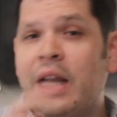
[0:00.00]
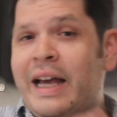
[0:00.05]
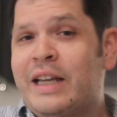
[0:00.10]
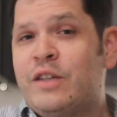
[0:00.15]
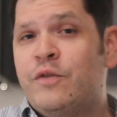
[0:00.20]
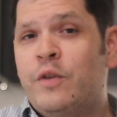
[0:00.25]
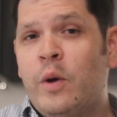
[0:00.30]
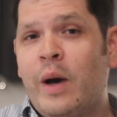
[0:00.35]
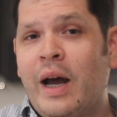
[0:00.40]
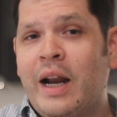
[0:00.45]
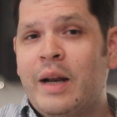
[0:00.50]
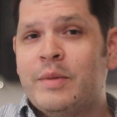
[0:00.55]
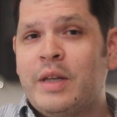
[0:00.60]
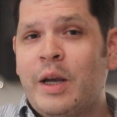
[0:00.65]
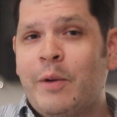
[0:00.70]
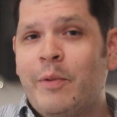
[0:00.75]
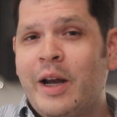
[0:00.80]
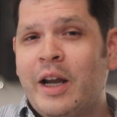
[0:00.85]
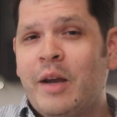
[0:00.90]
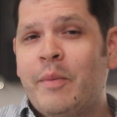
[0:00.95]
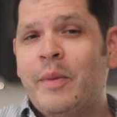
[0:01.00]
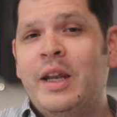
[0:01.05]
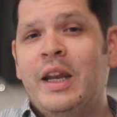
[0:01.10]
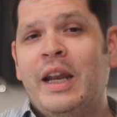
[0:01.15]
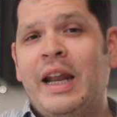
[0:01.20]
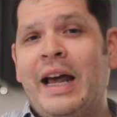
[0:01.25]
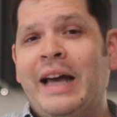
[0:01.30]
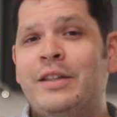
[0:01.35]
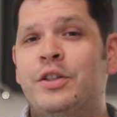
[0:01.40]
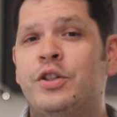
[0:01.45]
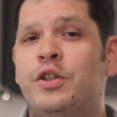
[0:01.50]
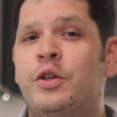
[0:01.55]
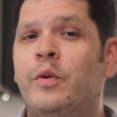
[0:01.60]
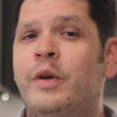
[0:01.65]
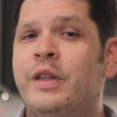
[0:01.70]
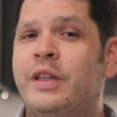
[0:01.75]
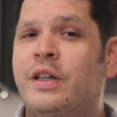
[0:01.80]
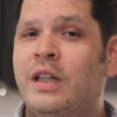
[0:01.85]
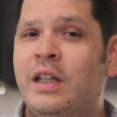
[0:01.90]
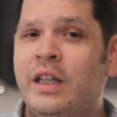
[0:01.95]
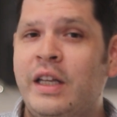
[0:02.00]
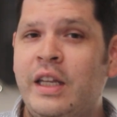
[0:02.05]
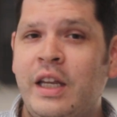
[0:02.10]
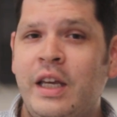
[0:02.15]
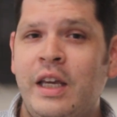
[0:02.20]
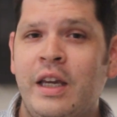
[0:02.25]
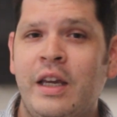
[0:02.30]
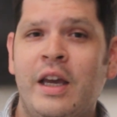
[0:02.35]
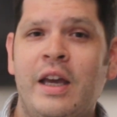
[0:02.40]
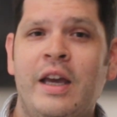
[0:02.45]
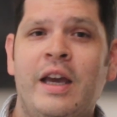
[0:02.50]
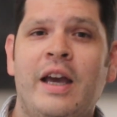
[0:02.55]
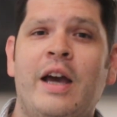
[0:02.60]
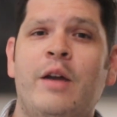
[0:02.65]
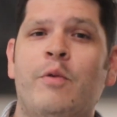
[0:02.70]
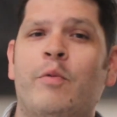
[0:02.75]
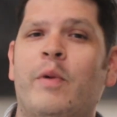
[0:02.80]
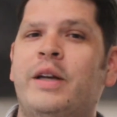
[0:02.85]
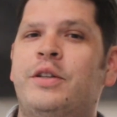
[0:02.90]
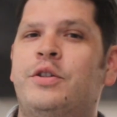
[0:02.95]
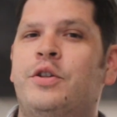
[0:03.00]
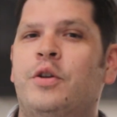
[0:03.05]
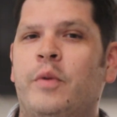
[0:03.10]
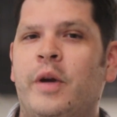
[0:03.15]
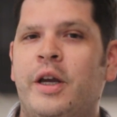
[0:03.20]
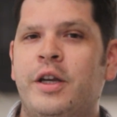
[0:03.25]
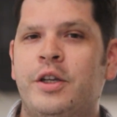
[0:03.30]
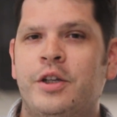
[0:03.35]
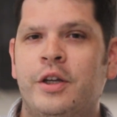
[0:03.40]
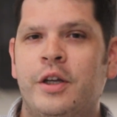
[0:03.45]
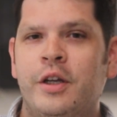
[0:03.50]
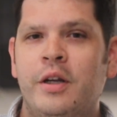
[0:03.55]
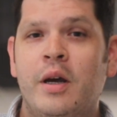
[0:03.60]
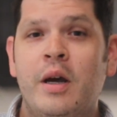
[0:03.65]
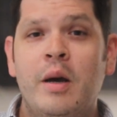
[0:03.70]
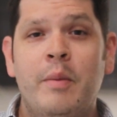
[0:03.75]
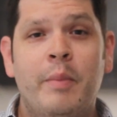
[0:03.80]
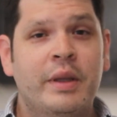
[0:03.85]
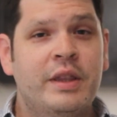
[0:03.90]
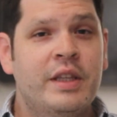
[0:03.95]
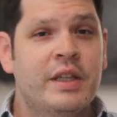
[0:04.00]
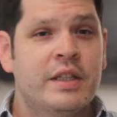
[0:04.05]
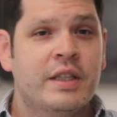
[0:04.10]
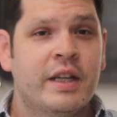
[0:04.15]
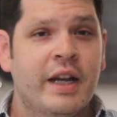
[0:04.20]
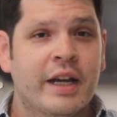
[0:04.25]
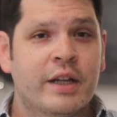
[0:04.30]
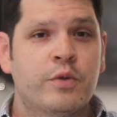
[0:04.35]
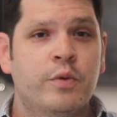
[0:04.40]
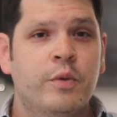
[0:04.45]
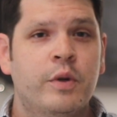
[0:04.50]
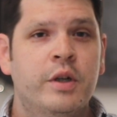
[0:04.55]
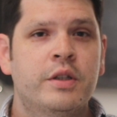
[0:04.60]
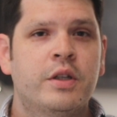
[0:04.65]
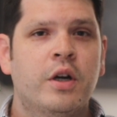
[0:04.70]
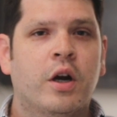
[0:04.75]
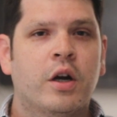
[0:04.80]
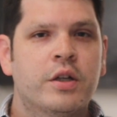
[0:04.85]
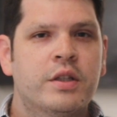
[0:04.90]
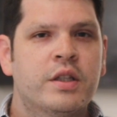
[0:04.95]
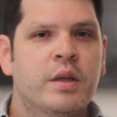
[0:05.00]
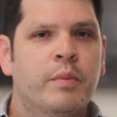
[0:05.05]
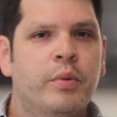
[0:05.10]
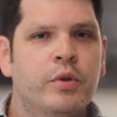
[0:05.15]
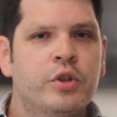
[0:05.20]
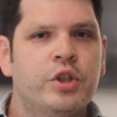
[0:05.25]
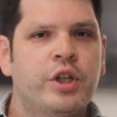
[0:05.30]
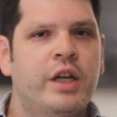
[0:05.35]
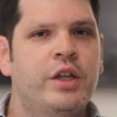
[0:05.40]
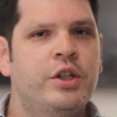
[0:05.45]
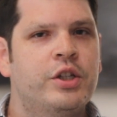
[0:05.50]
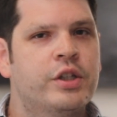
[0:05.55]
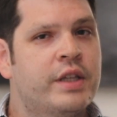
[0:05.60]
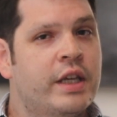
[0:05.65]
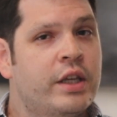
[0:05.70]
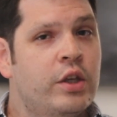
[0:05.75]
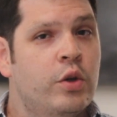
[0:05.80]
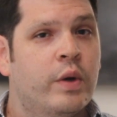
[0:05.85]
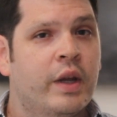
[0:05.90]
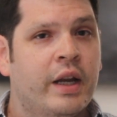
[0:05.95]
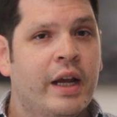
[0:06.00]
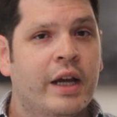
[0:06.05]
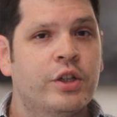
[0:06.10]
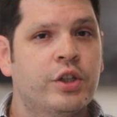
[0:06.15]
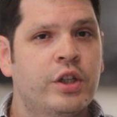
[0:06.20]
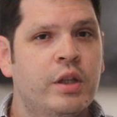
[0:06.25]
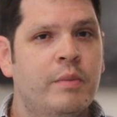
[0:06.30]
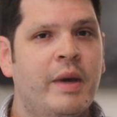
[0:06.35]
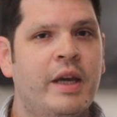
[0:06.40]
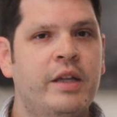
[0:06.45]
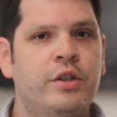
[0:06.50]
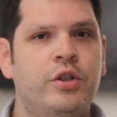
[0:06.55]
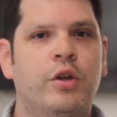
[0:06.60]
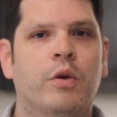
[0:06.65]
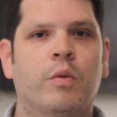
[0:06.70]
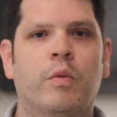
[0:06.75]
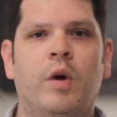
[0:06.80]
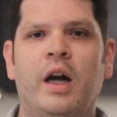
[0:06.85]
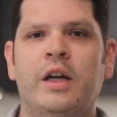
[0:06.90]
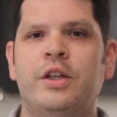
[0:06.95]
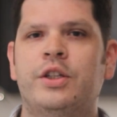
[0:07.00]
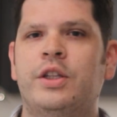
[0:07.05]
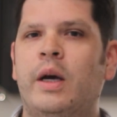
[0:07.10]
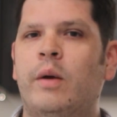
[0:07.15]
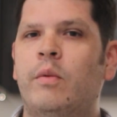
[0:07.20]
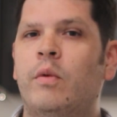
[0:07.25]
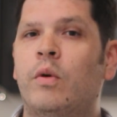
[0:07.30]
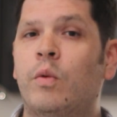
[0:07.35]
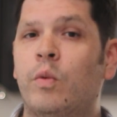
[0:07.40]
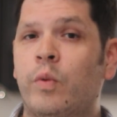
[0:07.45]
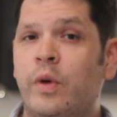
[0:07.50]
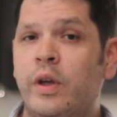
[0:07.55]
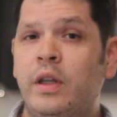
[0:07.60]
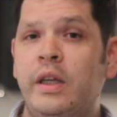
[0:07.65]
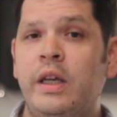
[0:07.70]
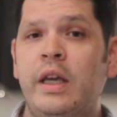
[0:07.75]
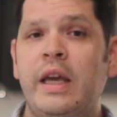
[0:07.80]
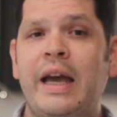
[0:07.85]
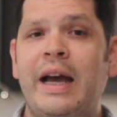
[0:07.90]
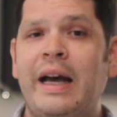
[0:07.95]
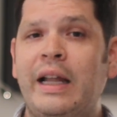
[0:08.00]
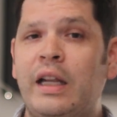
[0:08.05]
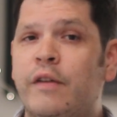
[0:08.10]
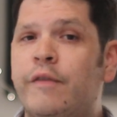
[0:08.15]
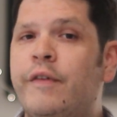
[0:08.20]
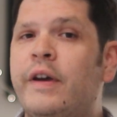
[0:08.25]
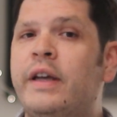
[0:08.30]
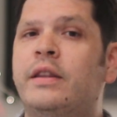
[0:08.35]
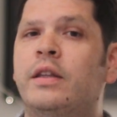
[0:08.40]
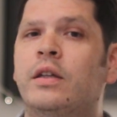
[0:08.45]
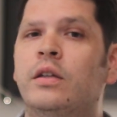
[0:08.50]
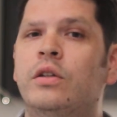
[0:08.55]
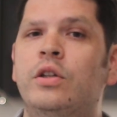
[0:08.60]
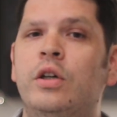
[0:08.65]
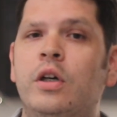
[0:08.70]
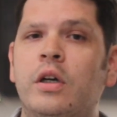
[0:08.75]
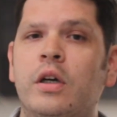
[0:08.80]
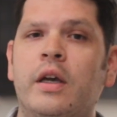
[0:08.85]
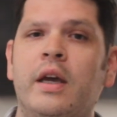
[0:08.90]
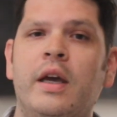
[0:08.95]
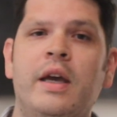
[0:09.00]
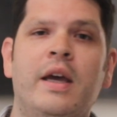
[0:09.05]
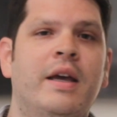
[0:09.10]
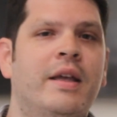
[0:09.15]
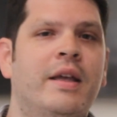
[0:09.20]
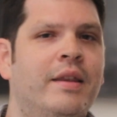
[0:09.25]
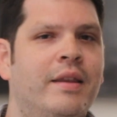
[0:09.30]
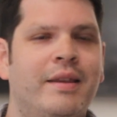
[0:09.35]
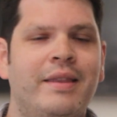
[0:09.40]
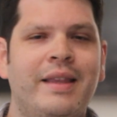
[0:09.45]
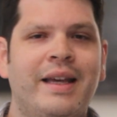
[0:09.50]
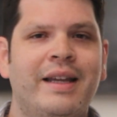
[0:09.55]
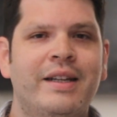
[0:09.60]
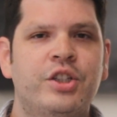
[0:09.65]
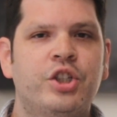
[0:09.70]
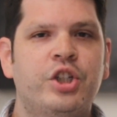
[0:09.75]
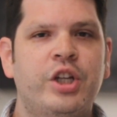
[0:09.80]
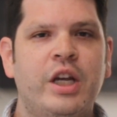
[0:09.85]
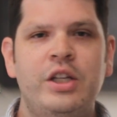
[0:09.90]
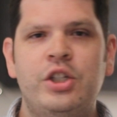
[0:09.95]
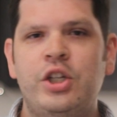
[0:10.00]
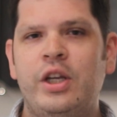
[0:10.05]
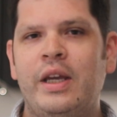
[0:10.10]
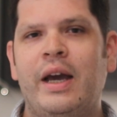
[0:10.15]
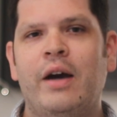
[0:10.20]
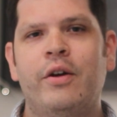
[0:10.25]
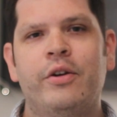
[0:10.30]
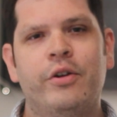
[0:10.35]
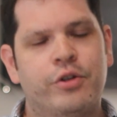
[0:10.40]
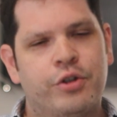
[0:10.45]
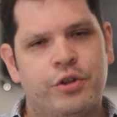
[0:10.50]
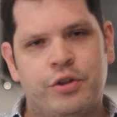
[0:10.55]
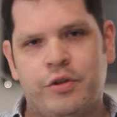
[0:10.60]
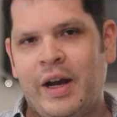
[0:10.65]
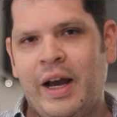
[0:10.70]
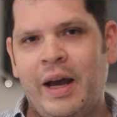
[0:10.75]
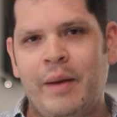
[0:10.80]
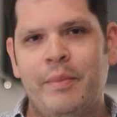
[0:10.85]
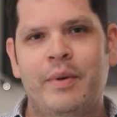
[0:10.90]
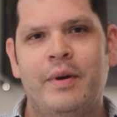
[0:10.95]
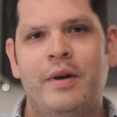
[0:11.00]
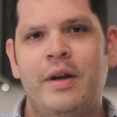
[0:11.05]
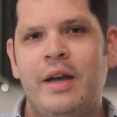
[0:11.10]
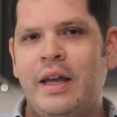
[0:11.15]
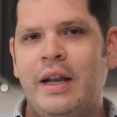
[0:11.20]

last few items I recommended had to do with cleaning and restoration, but these next ones are simple changes that you can actually make to your watch that will really elevate the look, and that's changing out your strap.